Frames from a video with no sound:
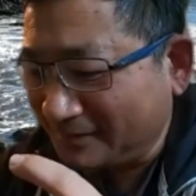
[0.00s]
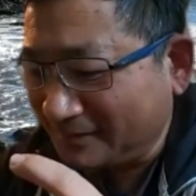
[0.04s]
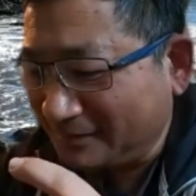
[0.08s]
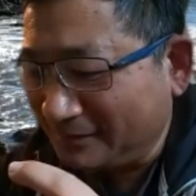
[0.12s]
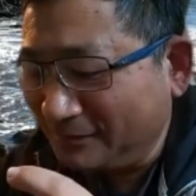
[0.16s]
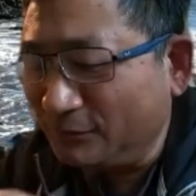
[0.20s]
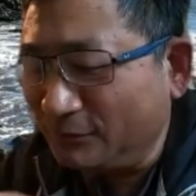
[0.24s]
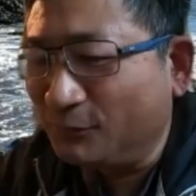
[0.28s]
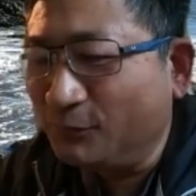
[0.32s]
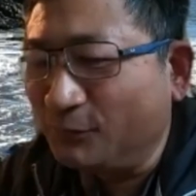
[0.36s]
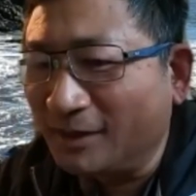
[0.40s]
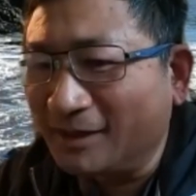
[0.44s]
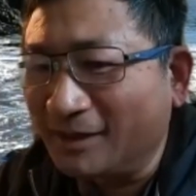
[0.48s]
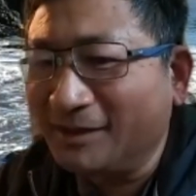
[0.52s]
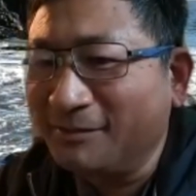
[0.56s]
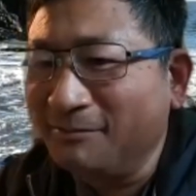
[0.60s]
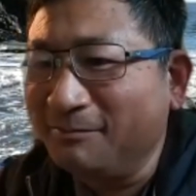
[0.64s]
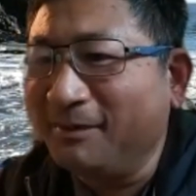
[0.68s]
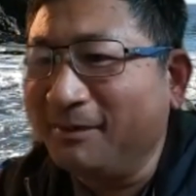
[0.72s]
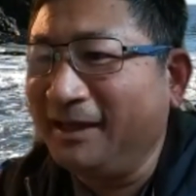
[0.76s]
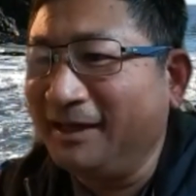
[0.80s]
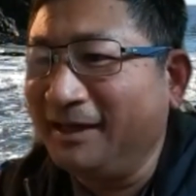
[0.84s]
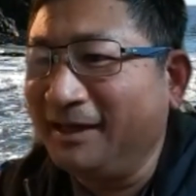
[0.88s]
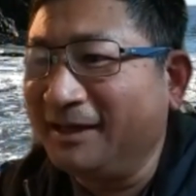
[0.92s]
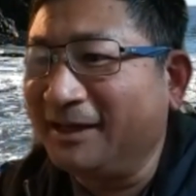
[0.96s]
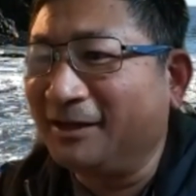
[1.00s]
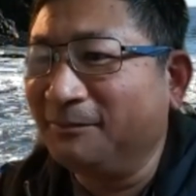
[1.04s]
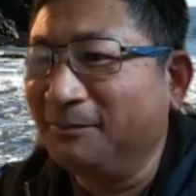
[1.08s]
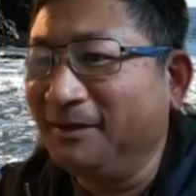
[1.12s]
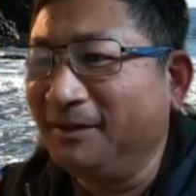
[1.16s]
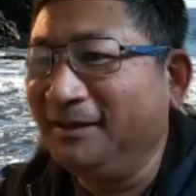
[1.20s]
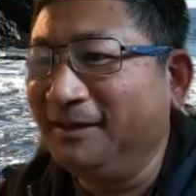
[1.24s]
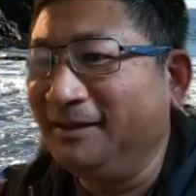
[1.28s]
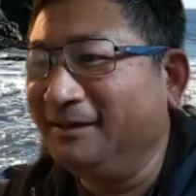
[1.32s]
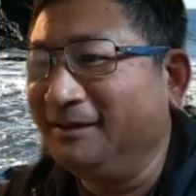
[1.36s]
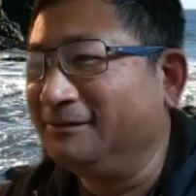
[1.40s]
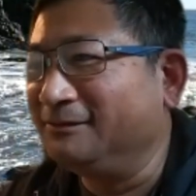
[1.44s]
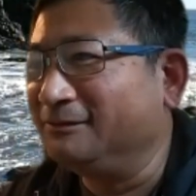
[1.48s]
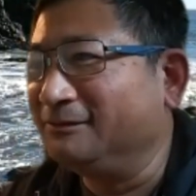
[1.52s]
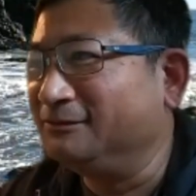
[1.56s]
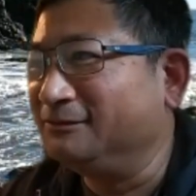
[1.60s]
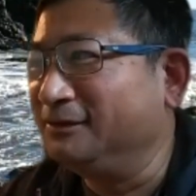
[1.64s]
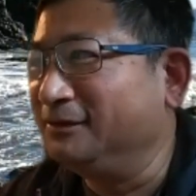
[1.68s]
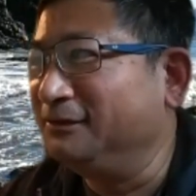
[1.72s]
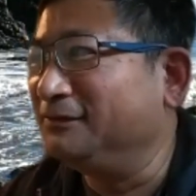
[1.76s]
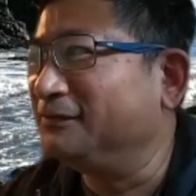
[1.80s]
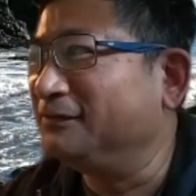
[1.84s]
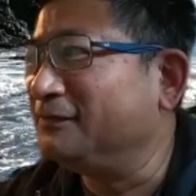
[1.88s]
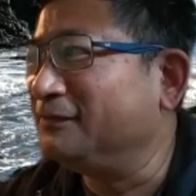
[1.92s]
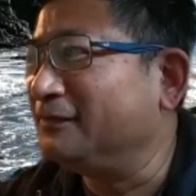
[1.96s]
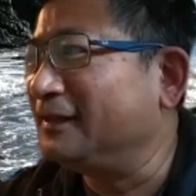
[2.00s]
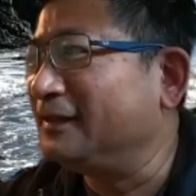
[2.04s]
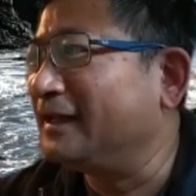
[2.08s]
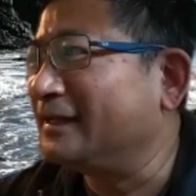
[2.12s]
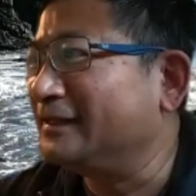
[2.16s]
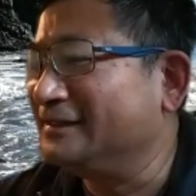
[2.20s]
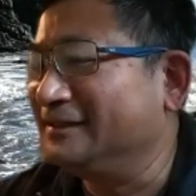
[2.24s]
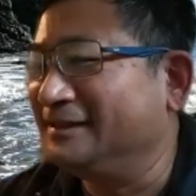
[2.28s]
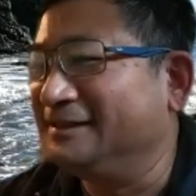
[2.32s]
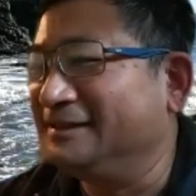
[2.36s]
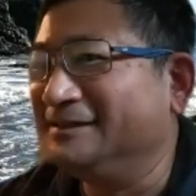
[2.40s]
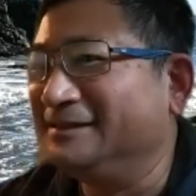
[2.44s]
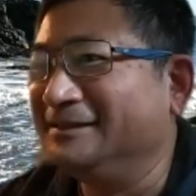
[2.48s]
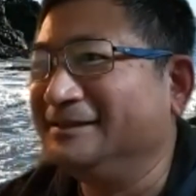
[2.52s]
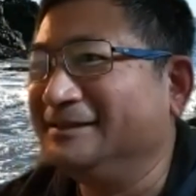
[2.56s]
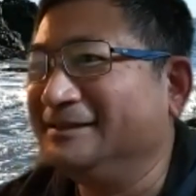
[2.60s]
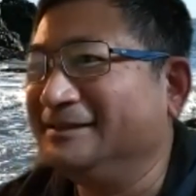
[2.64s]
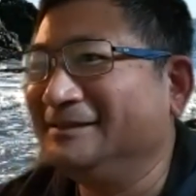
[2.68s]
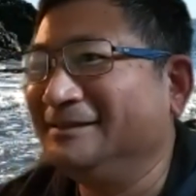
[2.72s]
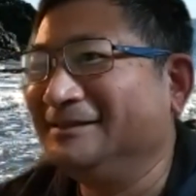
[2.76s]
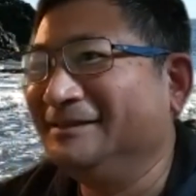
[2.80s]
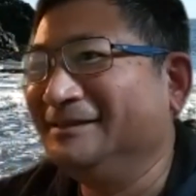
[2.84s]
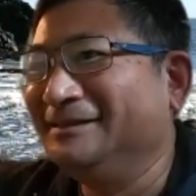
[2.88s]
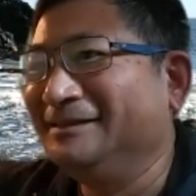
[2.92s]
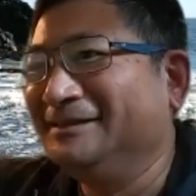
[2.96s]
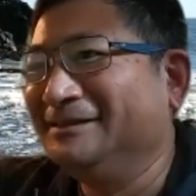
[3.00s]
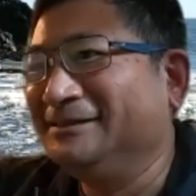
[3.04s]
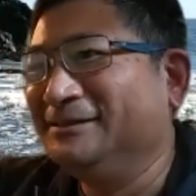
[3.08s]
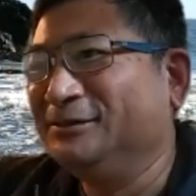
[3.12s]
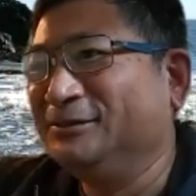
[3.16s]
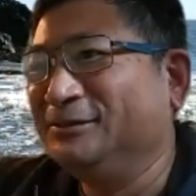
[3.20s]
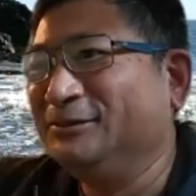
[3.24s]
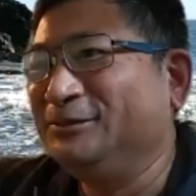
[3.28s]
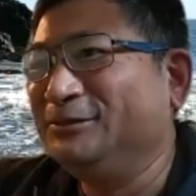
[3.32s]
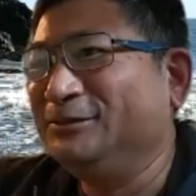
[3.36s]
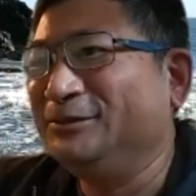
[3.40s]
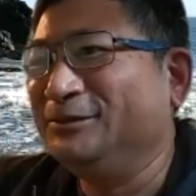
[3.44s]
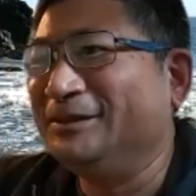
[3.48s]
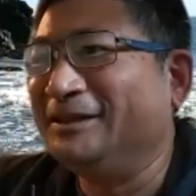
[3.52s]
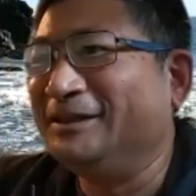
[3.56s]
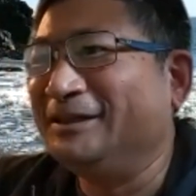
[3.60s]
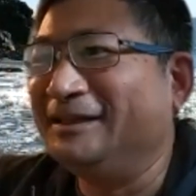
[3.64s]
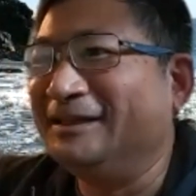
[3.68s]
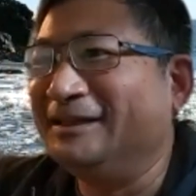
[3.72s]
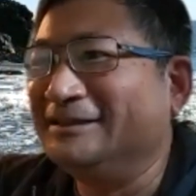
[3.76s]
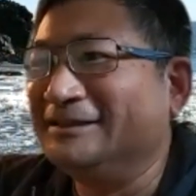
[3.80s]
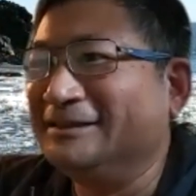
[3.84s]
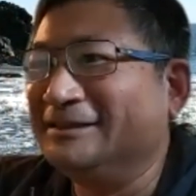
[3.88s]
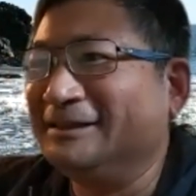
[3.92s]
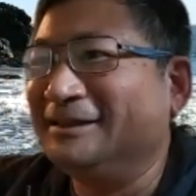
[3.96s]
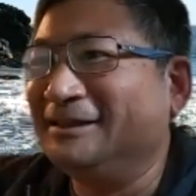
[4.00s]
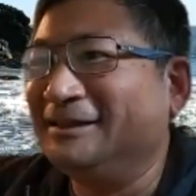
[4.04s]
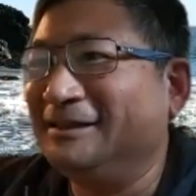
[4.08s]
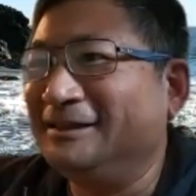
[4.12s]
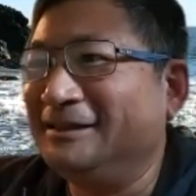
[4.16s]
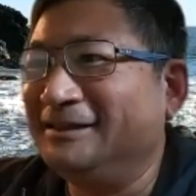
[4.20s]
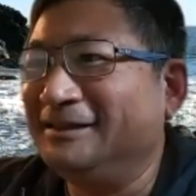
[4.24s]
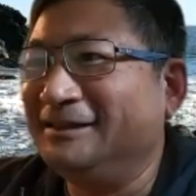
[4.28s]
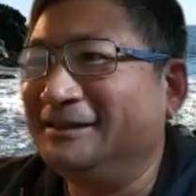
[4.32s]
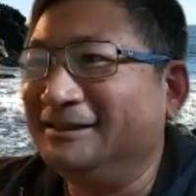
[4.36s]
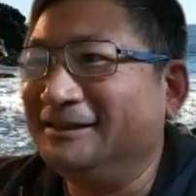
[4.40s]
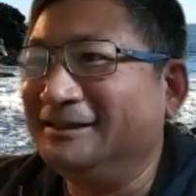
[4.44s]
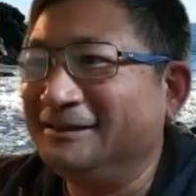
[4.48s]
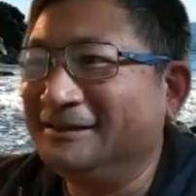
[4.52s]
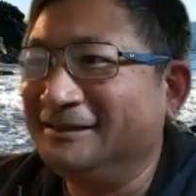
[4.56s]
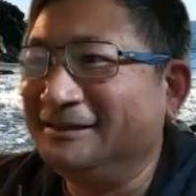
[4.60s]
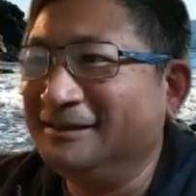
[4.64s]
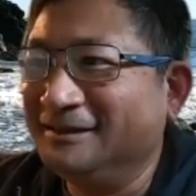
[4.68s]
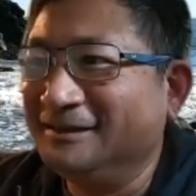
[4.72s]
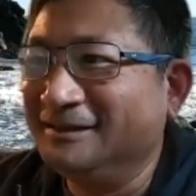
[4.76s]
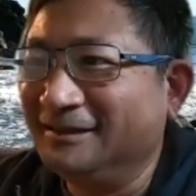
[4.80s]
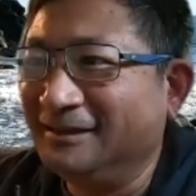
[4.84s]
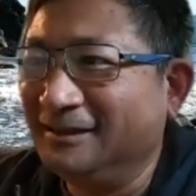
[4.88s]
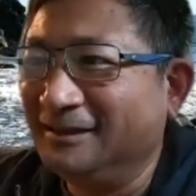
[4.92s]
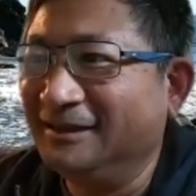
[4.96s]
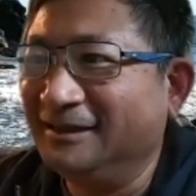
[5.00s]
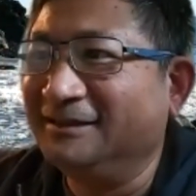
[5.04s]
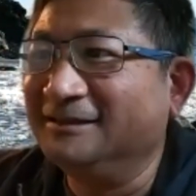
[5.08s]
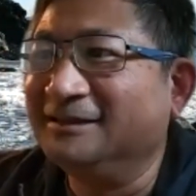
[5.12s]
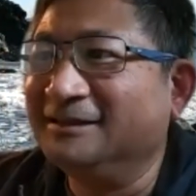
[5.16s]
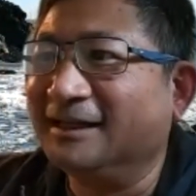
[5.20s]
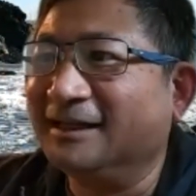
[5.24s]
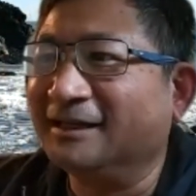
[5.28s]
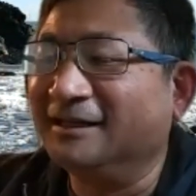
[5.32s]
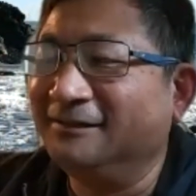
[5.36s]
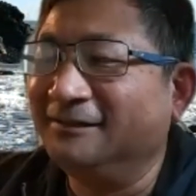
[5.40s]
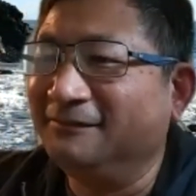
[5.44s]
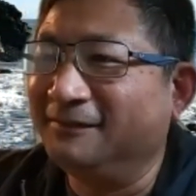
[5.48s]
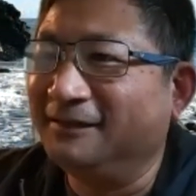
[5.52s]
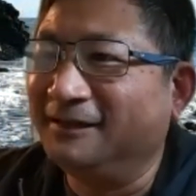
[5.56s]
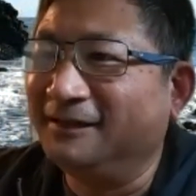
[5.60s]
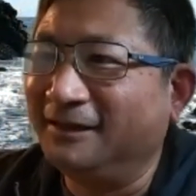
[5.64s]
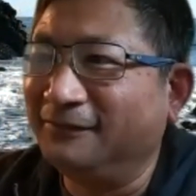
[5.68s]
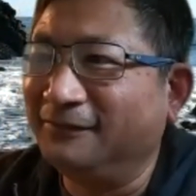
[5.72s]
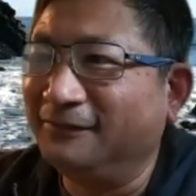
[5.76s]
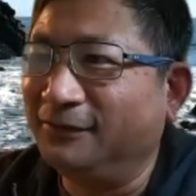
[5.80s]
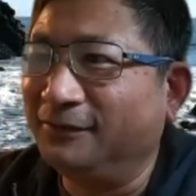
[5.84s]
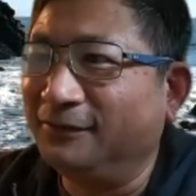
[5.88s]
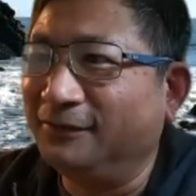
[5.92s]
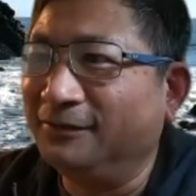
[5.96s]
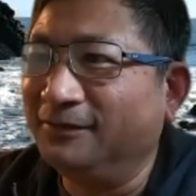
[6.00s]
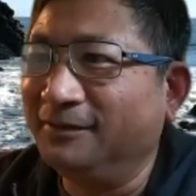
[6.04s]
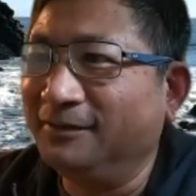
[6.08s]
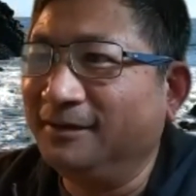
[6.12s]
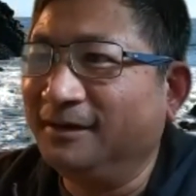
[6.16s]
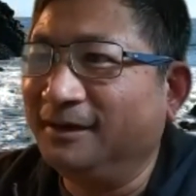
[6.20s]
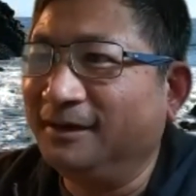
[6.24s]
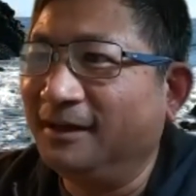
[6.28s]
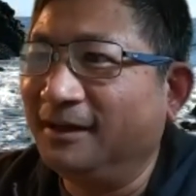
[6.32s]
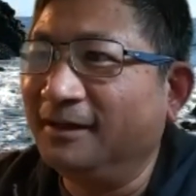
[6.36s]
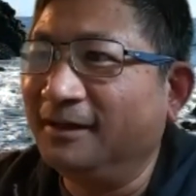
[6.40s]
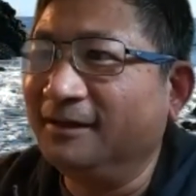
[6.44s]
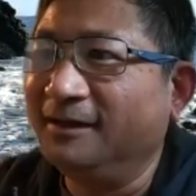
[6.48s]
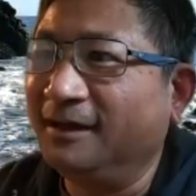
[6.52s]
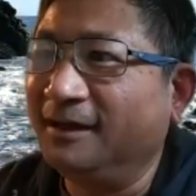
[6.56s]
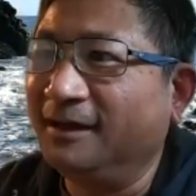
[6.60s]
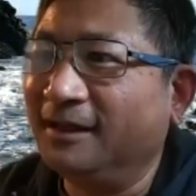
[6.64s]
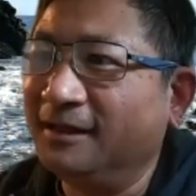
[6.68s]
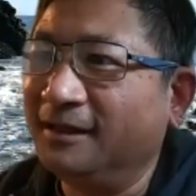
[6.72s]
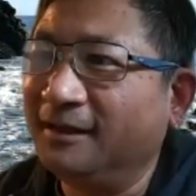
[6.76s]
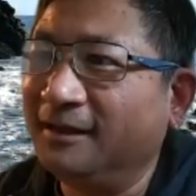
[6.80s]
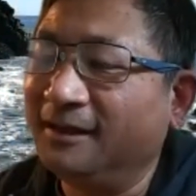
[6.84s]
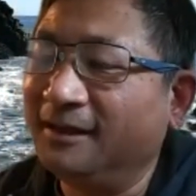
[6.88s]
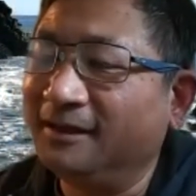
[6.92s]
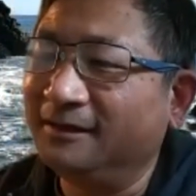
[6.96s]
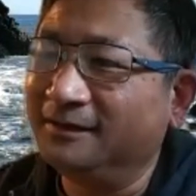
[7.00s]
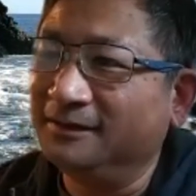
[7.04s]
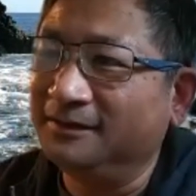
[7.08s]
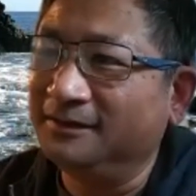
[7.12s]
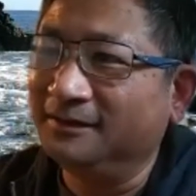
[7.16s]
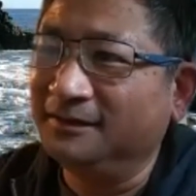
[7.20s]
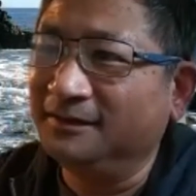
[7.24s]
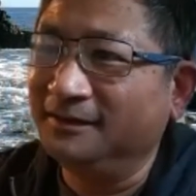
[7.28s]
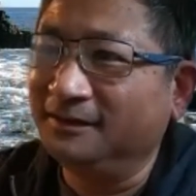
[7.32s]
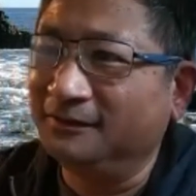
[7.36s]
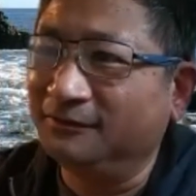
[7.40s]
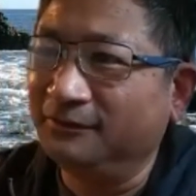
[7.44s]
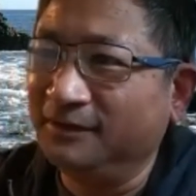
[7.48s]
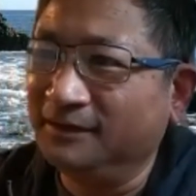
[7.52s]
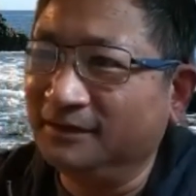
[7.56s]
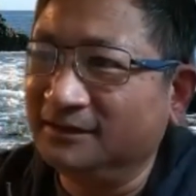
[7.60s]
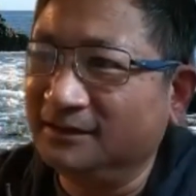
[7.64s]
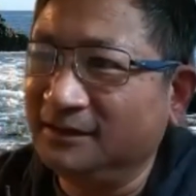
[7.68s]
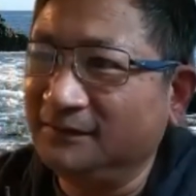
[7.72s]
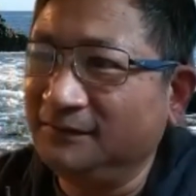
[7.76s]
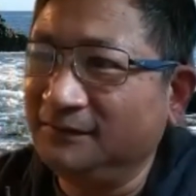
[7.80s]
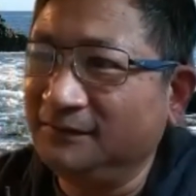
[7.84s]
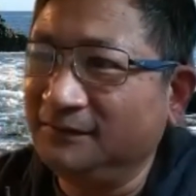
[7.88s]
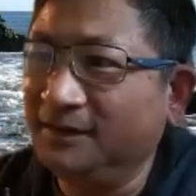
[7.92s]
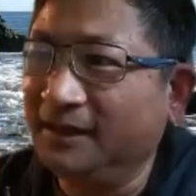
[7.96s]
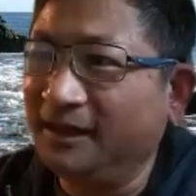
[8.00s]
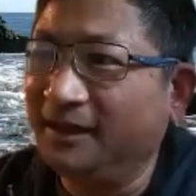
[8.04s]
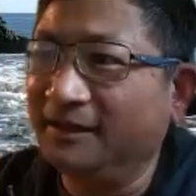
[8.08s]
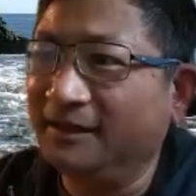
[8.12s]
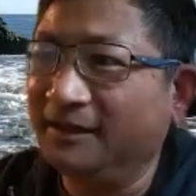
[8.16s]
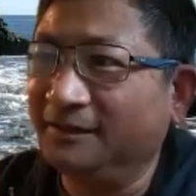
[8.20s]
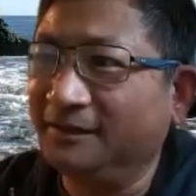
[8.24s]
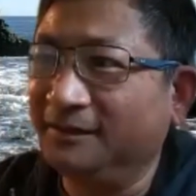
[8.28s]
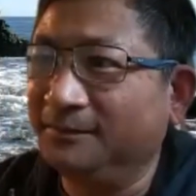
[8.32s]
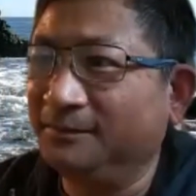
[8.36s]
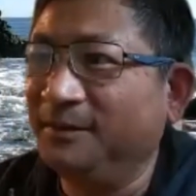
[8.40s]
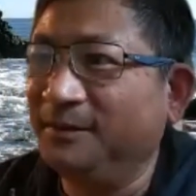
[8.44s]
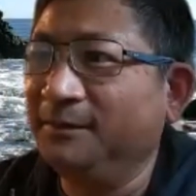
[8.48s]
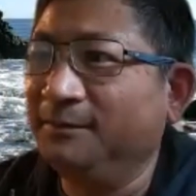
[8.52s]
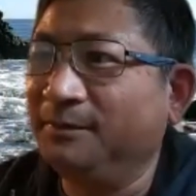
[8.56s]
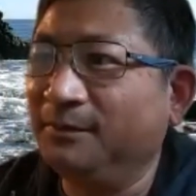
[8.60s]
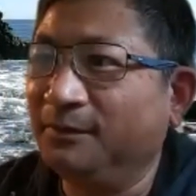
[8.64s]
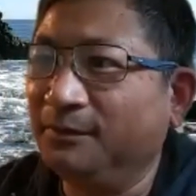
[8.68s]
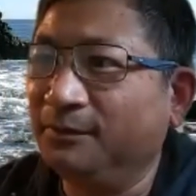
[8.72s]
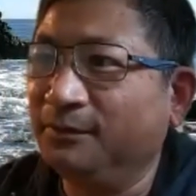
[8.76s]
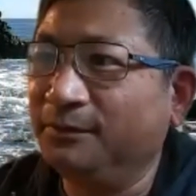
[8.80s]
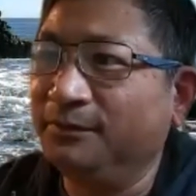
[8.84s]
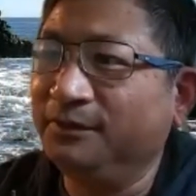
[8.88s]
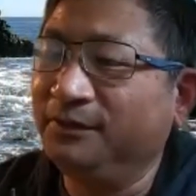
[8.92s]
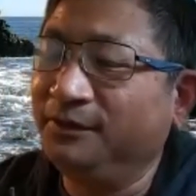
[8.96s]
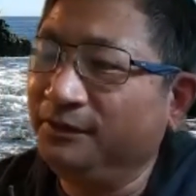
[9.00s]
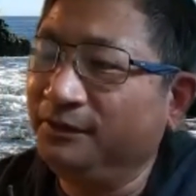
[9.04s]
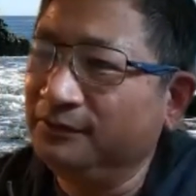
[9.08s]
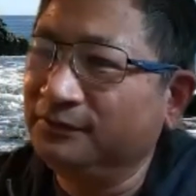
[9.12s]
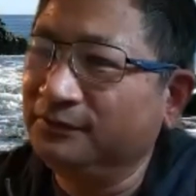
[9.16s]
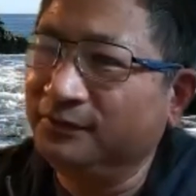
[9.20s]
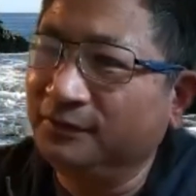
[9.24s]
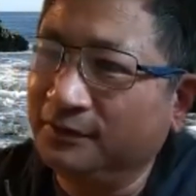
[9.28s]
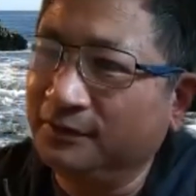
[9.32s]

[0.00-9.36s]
work may not be reflected to a certain executive level. On the other hand, the receiving end, the people who use